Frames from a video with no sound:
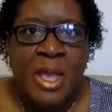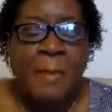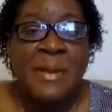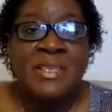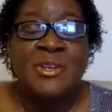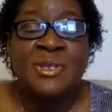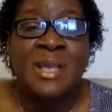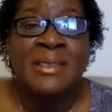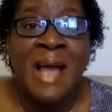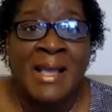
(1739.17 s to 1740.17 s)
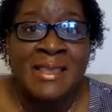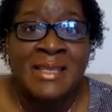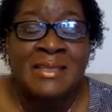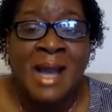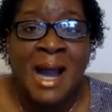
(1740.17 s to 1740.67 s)
But there's a lot
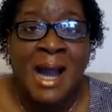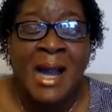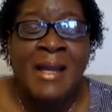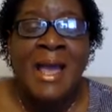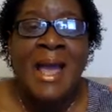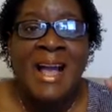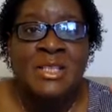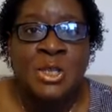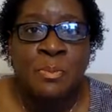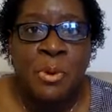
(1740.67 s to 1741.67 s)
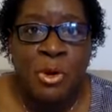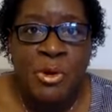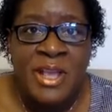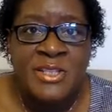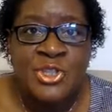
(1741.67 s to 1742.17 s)
that God has to pour
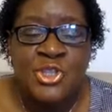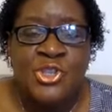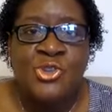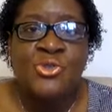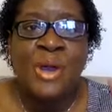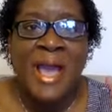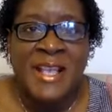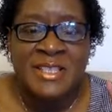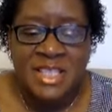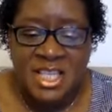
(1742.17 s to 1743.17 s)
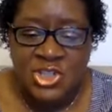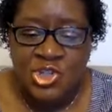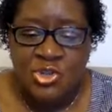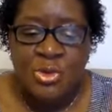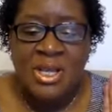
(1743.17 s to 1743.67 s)
into you and teach you.